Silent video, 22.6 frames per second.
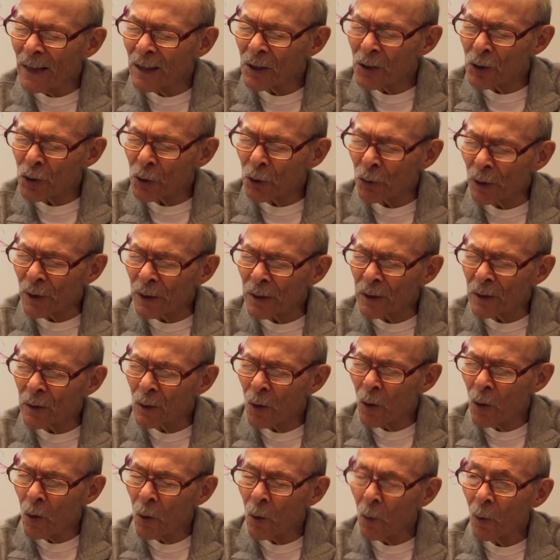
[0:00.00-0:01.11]
eighth Street
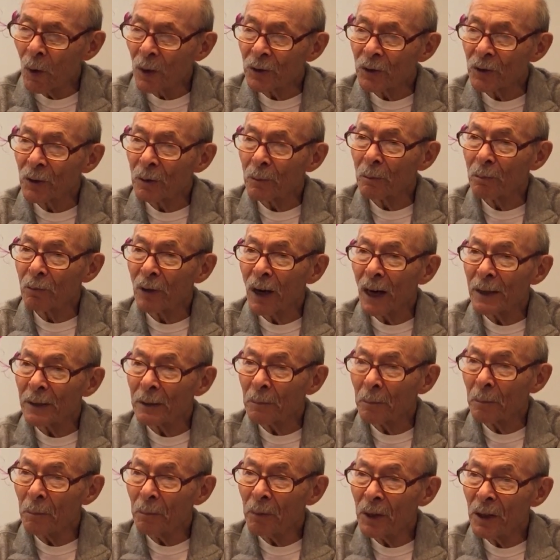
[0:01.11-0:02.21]
was in
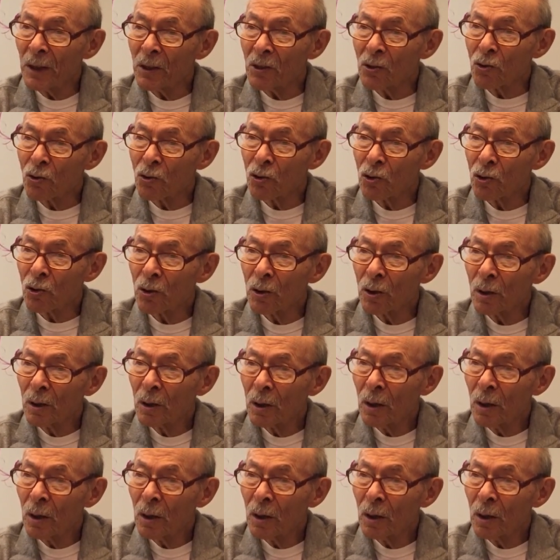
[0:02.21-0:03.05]
Brighton Beach.